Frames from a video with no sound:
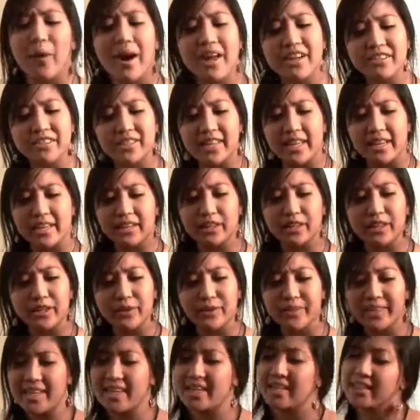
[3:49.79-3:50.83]
Why don't they
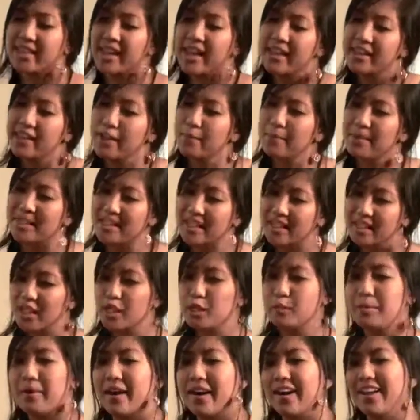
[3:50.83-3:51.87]
include this? They're missing
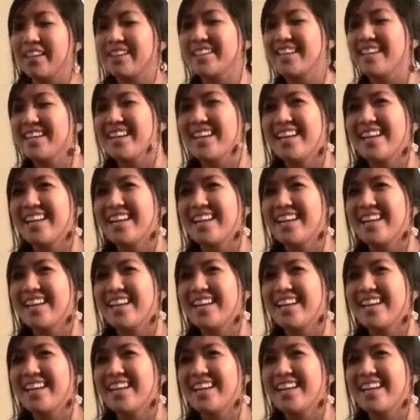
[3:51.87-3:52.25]
this part.